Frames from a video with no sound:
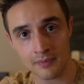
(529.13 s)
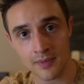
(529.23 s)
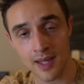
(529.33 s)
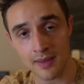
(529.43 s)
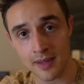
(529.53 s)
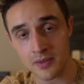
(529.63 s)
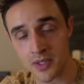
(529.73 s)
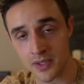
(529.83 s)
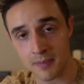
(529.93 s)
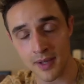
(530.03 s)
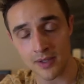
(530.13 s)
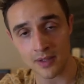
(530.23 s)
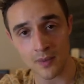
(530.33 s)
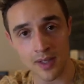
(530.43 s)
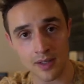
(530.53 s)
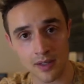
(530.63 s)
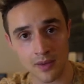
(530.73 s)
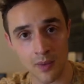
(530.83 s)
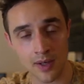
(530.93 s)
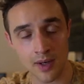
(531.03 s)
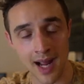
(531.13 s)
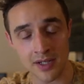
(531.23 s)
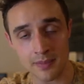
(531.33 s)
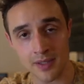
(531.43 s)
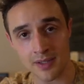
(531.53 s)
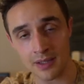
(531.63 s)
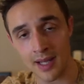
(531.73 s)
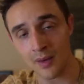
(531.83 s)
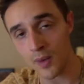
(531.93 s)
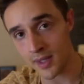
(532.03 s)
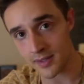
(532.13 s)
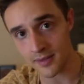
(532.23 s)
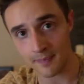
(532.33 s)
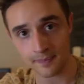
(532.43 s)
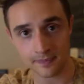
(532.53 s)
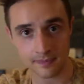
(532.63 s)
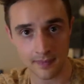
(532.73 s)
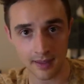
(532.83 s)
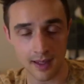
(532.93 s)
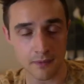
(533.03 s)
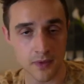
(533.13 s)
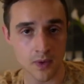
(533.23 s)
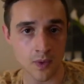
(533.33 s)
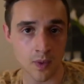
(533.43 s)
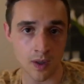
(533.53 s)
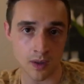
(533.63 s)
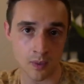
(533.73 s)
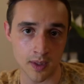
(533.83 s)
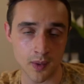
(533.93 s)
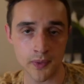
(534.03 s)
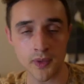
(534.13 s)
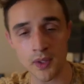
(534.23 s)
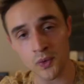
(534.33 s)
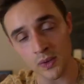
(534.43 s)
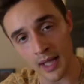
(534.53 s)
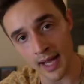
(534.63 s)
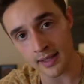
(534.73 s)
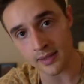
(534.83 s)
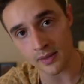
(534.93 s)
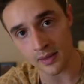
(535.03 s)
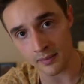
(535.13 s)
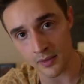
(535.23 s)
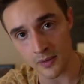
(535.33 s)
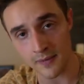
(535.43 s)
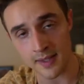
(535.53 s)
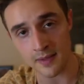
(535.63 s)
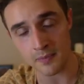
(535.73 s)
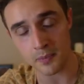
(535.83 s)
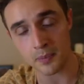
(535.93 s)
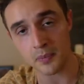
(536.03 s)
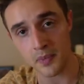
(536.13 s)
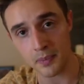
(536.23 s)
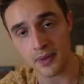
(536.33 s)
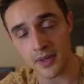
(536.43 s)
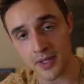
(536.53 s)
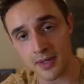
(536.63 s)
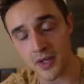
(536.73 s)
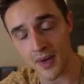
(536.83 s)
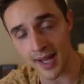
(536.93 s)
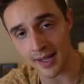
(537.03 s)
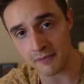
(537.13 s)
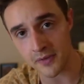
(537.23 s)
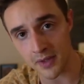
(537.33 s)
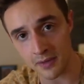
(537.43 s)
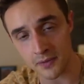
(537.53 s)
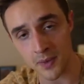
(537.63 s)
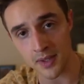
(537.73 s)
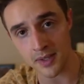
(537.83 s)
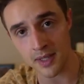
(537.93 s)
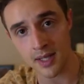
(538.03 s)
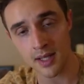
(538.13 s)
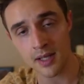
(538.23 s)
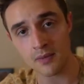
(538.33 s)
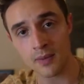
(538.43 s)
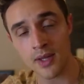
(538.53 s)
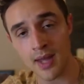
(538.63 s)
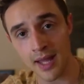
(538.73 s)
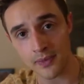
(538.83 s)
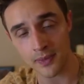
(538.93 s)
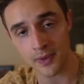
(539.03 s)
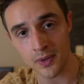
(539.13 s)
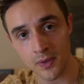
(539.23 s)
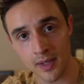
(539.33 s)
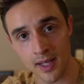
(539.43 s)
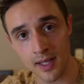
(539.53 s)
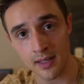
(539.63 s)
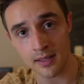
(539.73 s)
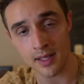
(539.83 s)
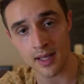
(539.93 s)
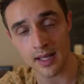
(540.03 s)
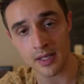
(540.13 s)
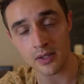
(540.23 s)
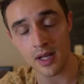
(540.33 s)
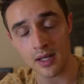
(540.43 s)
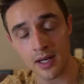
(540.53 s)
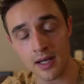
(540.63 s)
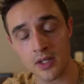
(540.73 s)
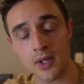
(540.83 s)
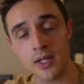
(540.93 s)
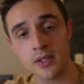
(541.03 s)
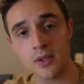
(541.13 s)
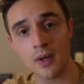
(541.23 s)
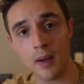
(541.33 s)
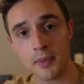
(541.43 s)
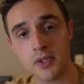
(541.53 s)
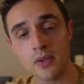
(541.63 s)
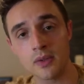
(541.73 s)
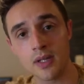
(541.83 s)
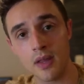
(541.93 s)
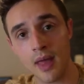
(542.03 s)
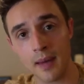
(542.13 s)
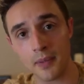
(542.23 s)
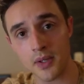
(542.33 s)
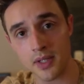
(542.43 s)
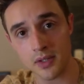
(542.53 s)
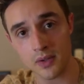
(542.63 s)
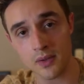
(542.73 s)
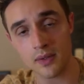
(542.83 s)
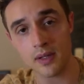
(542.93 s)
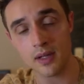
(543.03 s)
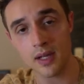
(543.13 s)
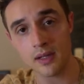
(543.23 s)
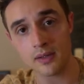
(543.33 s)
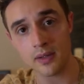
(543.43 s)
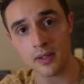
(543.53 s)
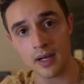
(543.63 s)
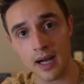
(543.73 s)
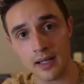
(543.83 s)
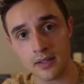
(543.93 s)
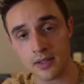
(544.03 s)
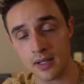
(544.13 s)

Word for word: Yeah, that just depends on what, what attributes the client wants. If you are working with non dual light um, or if that's a thing that you have, you can of course run that through and, uh, and, and, and, try to help attune that person to their highest